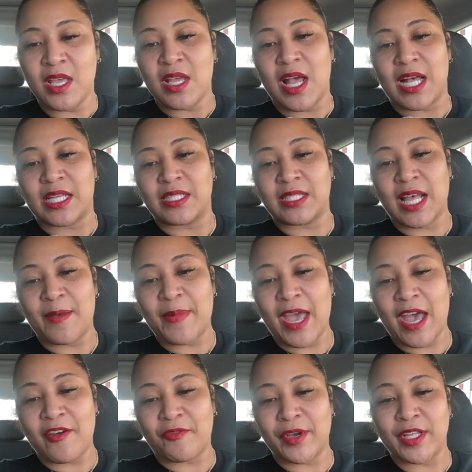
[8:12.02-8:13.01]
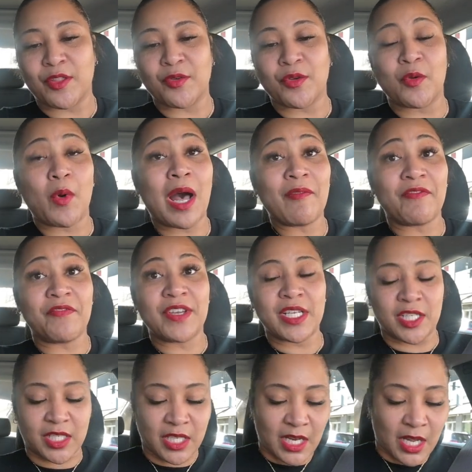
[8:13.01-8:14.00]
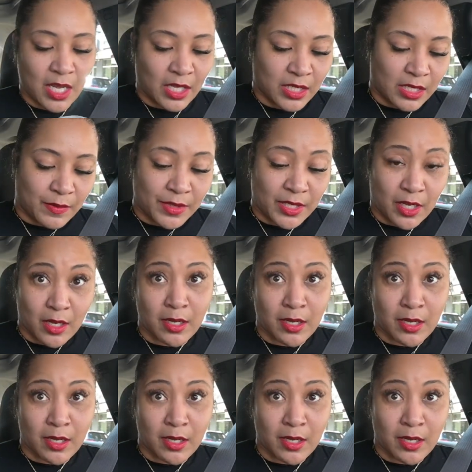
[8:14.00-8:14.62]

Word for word: I stop halfway through. Well, I'm finished today because I was here